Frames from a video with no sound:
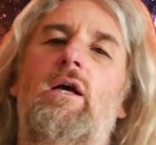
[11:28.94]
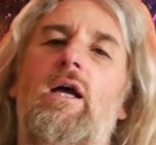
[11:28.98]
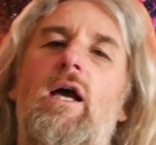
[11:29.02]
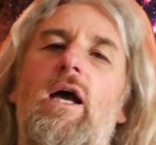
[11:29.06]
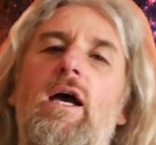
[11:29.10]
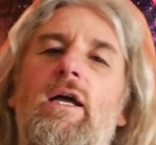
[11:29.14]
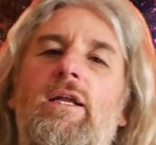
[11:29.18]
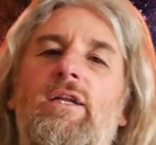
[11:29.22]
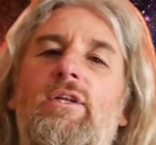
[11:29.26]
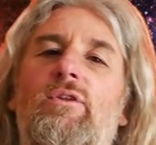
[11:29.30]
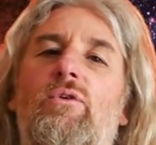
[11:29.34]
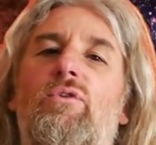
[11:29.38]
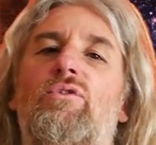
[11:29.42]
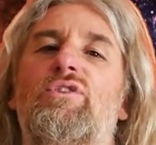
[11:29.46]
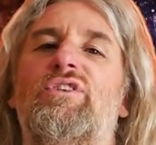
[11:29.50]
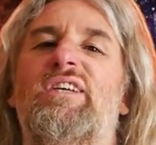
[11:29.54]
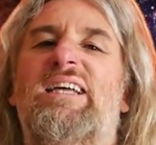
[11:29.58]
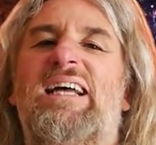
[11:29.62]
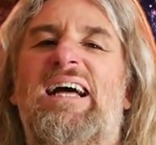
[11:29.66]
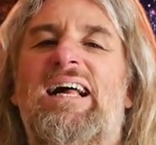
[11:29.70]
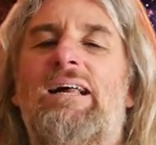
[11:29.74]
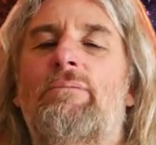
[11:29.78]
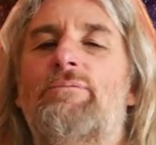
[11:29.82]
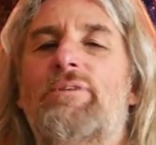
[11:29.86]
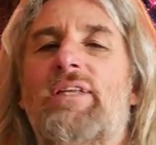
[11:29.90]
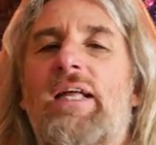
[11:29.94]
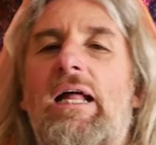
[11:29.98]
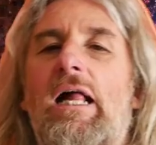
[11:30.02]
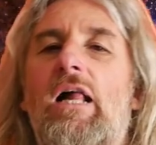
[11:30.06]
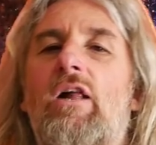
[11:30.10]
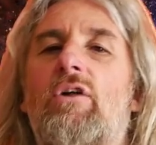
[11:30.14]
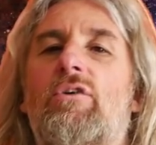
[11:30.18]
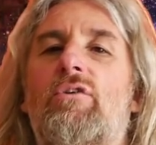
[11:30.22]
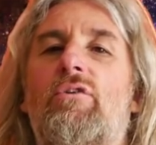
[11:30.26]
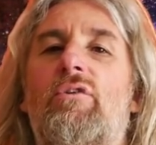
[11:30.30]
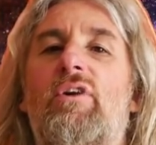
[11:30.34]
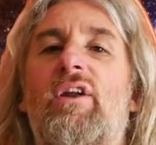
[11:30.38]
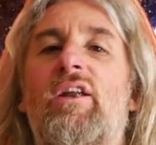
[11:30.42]
And it also helps the
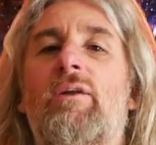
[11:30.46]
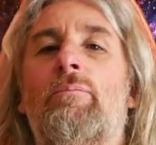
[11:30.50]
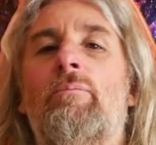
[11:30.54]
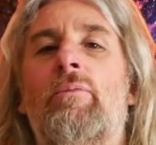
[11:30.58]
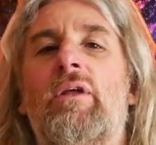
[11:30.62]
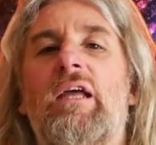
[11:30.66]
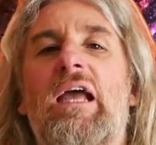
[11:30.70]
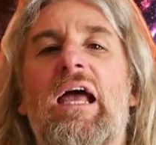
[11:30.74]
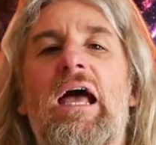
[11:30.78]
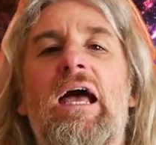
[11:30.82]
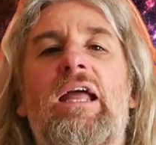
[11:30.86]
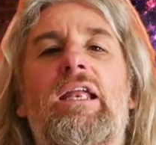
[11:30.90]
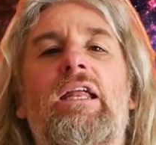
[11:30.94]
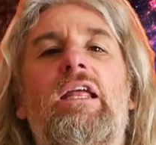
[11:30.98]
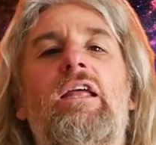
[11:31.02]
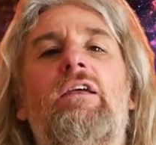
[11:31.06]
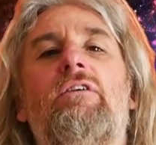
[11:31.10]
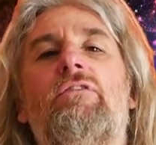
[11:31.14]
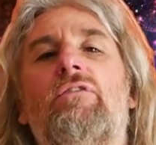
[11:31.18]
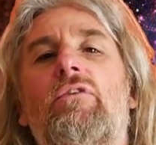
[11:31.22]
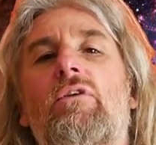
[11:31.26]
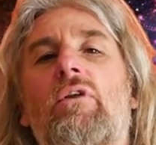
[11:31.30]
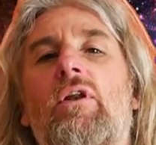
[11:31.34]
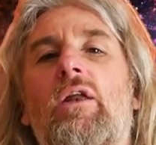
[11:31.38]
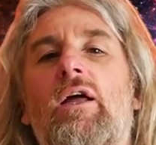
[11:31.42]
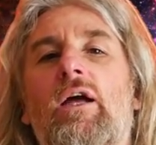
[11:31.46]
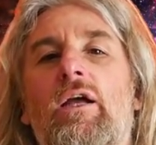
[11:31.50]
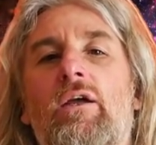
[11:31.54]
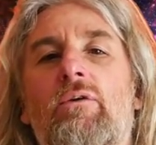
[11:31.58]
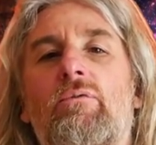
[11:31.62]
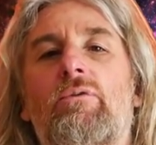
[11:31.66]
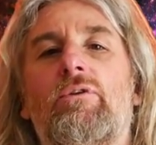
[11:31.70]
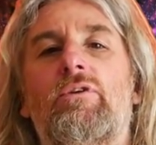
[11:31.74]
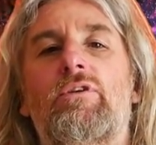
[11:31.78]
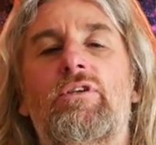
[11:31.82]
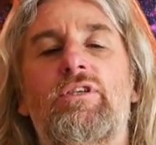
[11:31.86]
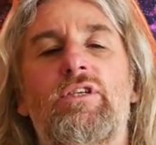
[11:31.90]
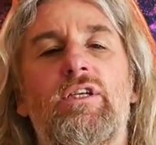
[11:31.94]
algorithm. And if you like
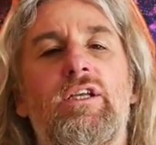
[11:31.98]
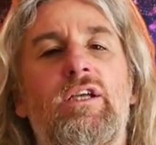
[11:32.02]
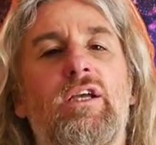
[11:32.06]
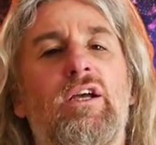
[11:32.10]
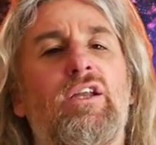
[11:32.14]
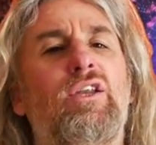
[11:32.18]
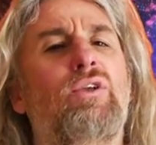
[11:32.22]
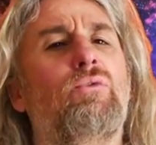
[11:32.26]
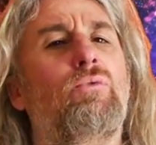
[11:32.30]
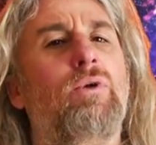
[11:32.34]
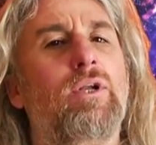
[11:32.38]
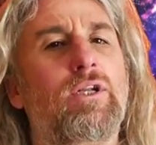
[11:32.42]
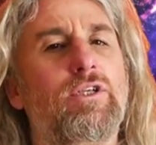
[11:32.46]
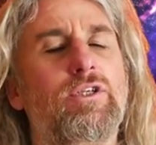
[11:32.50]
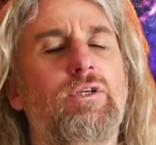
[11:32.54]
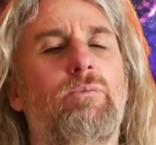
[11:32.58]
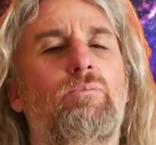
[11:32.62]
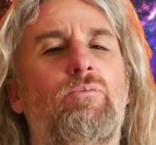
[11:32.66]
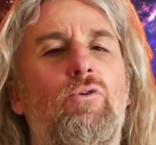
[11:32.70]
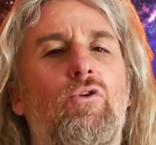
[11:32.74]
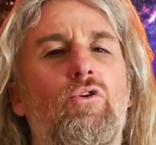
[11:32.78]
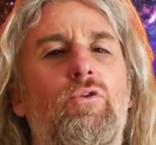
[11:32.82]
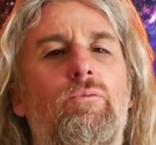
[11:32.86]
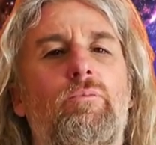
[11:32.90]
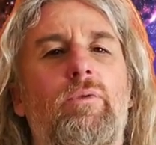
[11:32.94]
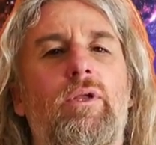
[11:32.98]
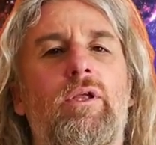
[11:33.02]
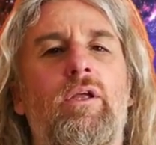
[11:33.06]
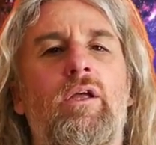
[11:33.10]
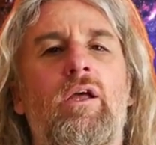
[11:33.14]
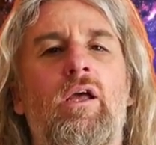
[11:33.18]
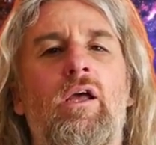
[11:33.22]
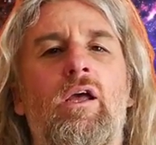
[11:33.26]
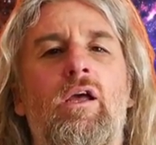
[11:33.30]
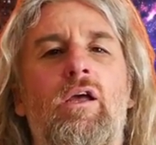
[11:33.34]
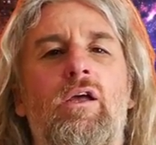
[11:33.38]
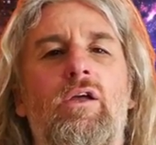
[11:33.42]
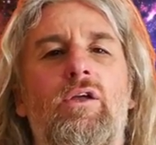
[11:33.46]
what you see, and you want to support me,
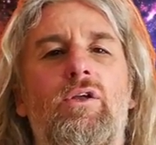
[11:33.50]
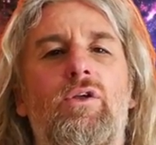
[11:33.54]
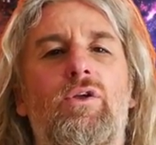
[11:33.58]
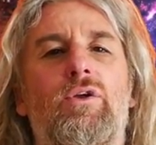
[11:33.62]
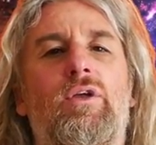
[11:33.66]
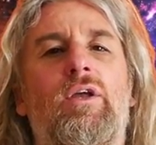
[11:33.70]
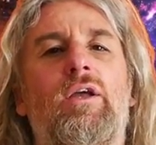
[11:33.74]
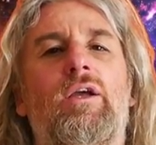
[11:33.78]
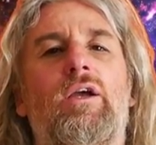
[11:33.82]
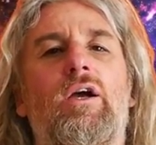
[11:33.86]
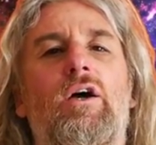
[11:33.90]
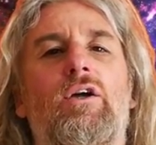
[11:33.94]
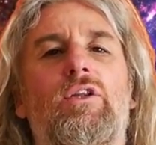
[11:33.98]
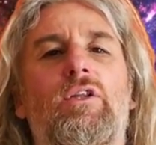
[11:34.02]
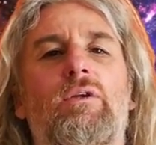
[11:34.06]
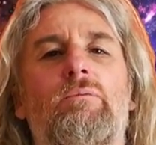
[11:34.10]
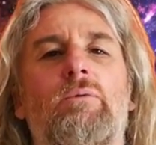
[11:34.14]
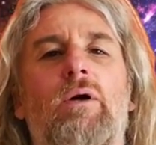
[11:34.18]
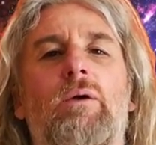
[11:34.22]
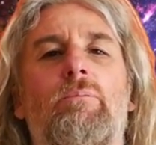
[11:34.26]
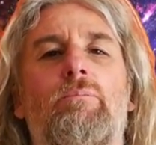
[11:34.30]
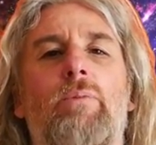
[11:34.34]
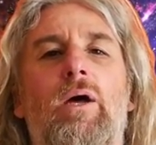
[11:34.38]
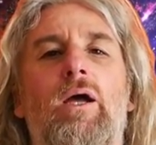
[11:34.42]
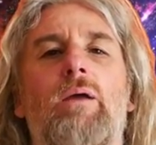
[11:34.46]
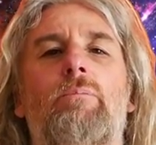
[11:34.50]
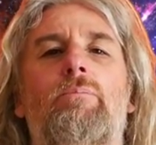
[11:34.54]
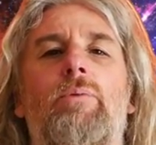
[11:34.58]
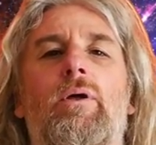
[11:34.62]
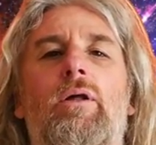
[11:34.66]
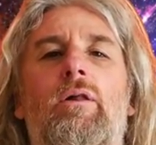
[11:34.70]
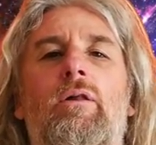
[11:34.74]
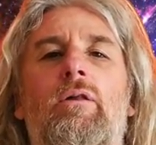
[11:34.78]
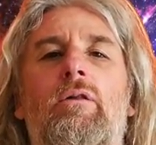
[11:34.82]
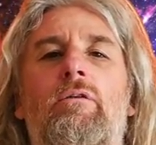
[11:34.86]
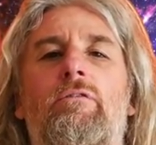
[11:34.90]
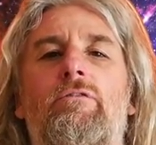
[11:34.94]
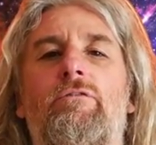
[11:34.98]
you can go to my
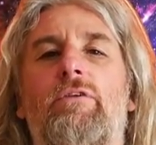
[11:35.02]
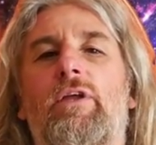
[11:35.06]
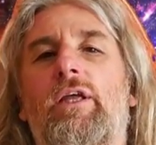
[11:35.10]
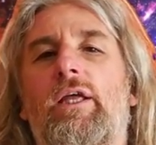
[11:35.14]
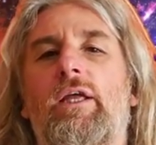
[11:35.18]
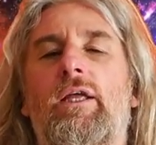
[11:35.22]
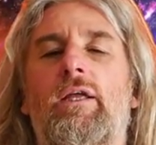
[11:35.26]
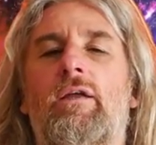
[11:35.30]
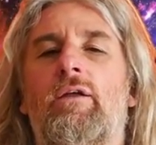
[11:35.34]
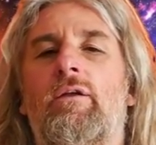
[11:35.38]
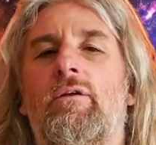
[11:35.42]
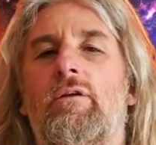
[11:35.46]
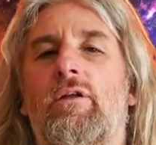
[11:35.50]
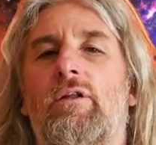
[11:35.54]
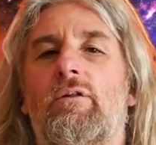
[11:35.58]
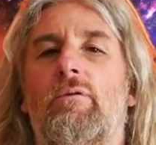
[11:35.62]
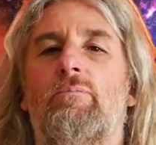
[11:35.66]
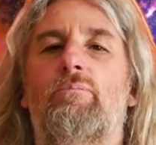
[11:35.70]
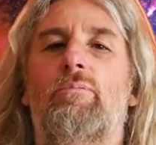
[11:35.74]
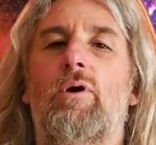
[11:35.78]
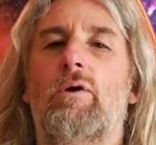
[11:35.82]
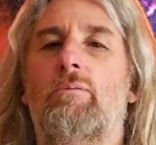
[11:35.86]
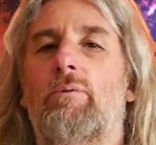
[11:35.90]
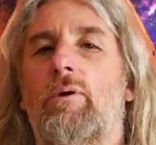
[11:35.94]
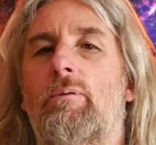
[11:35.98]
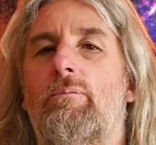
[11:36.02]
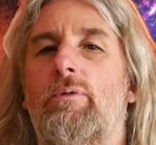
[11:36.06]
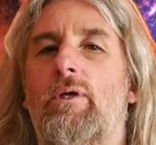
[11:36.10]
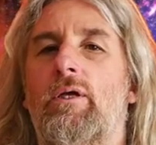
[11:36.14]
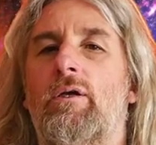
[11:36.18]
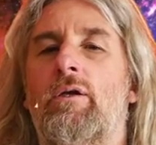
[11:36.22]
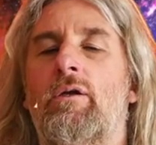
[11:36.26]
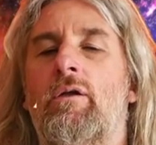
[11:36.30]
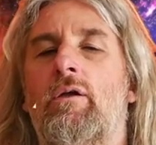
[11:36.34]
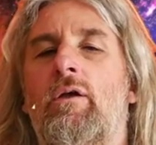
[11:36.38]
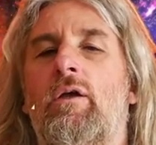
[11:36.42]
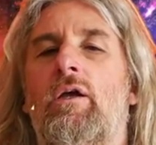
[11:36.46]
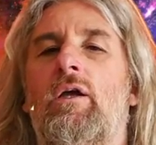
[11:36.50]
PayPal thingy, or pop up
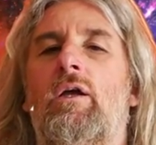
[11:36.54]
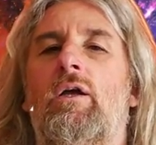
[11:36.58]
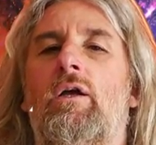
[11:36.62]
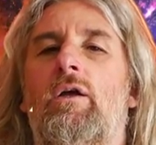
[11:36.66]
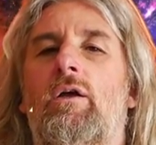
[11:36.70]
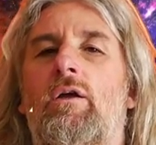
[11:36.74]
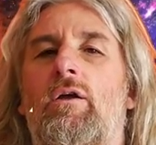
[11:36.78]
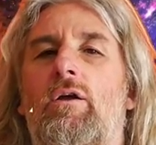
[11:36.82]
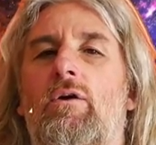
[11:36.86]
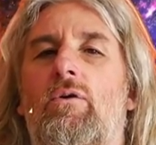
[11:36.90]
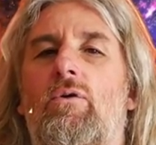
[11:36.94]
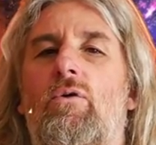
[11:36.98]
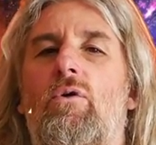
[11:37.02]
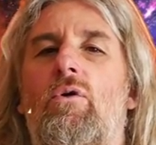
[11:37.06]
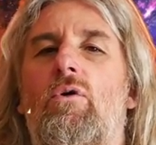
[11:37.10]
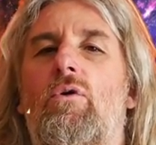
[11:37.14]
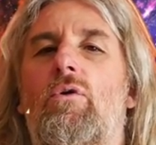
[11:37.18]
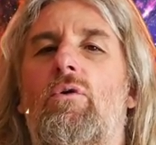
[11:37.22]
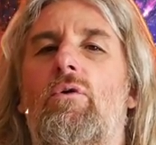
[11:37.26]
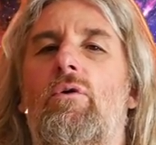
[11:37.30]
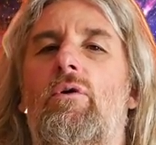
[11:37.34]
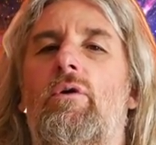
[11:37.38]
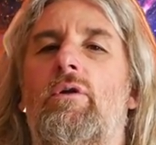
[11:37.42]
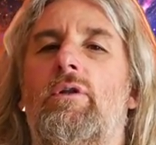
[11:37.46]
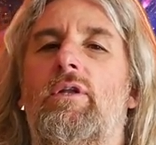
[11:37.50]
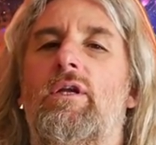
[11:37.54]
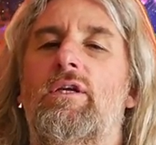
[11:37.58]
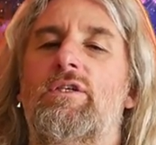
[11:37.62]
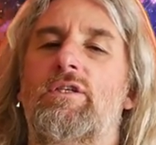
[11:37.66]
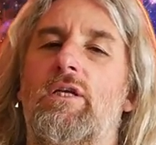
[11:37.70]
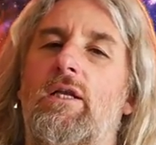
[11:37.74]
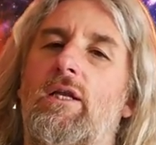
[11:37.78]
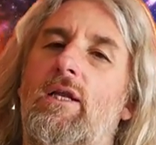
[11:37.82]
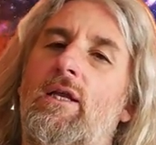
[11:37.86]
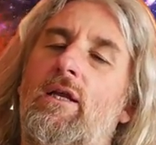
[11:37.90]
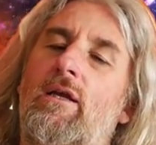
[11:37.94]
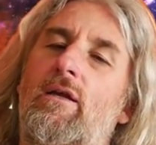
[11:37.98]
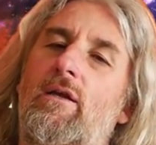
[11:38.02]
here or there's
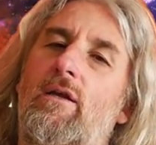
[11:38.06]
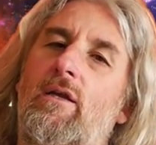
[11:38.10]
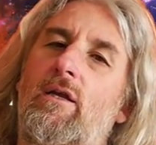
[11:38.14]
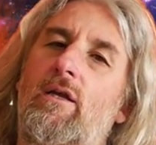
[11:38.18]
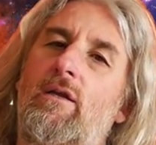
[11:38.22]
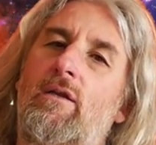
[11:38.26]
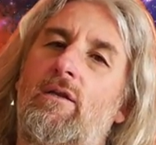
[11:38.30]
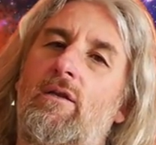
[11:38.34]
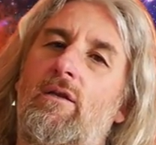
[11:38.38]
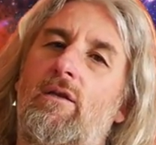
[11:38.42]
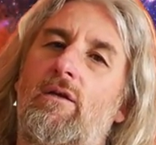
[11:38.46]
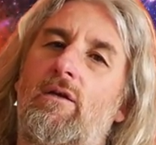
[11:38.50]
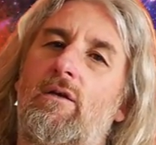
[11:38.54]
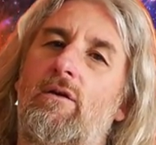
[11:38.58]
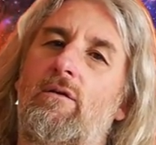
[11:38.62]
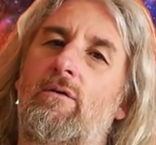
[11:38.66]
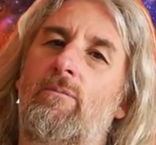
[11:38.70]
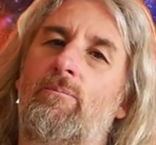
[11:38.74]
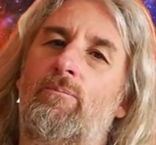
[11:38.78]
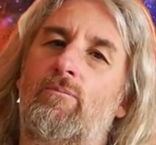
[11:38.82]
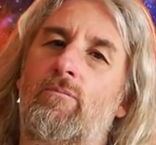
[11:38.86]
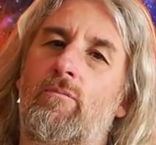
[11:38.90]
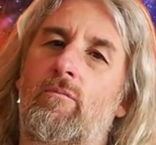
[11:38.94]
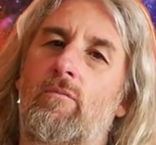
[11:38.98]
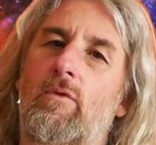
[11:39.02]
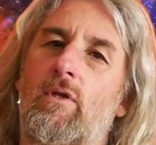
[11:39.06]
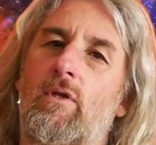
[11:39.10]
a link in the